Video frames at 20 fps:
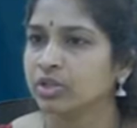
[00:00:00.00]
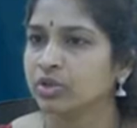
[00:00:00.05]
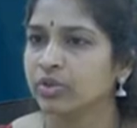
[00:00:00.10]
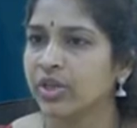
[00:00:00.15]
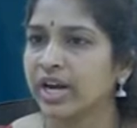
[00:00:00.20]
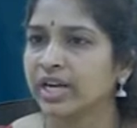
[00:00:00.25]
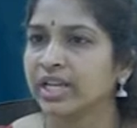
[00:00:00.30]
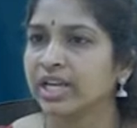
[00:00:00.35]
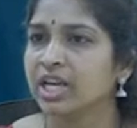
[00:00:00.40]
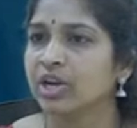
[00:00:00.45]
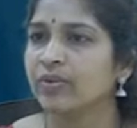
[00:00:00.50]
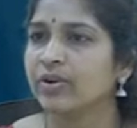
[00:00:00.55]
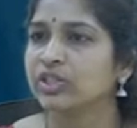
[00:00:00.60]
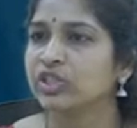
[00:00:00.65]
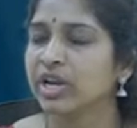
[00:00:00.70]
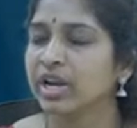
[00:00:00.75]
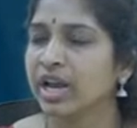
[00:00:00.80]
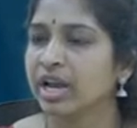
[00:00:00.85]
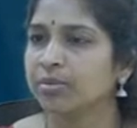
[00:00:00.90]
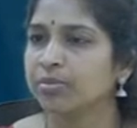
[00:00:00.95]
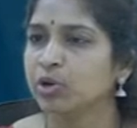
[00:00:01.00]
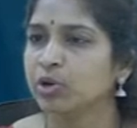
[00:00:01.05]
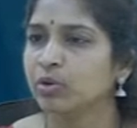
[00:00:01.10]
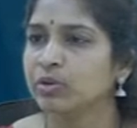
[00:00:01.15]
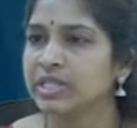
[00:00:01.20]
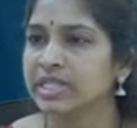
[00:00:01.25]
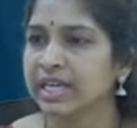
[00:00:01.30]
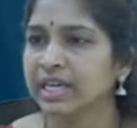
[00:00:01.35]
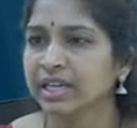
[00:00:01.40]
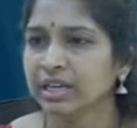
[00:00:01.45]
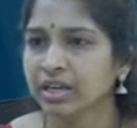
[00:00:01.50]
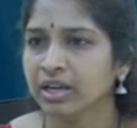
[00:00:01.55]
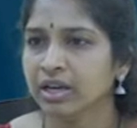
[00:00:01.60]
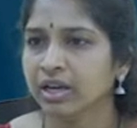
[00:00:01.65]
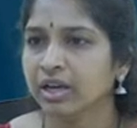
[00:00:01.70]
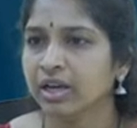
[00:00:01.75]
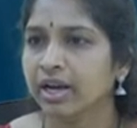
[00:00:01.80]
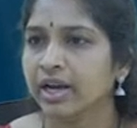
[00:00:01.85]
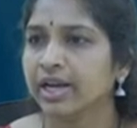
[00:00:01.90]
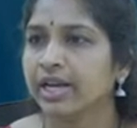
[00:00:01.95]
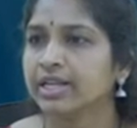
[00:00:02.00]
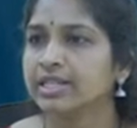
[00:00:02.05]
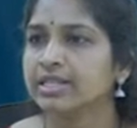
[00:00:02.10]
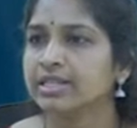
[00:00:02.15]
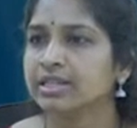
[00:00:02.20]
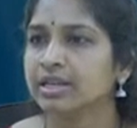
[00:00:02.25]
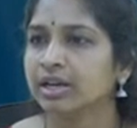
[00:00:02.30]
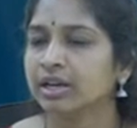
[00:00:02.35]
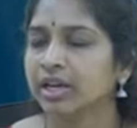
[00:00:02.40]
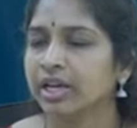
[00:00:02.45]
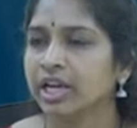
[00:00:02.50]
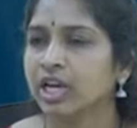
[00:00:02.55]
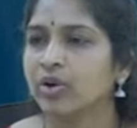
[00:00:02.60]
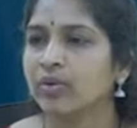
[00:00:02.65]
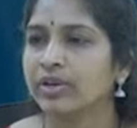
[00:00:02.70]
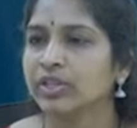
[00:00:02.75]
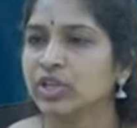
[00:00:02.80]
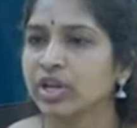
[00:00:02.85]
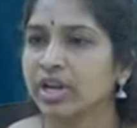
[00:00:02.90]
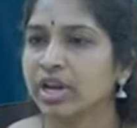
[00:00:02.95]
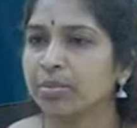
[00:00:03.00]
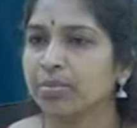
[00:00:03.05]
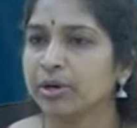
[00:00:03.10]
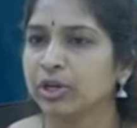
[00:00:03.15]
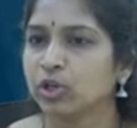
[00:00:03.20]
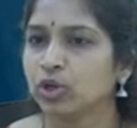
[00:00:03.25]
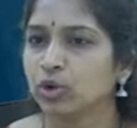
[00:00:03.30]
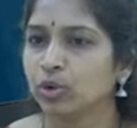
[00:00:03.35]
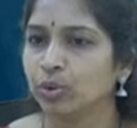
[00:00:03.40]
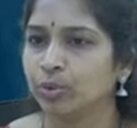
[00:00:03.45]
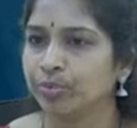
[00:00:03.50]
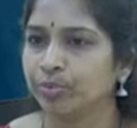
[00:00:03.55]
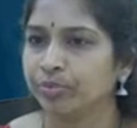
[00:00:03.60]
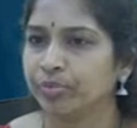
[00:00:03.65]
that equation I am using, it is equation number 2.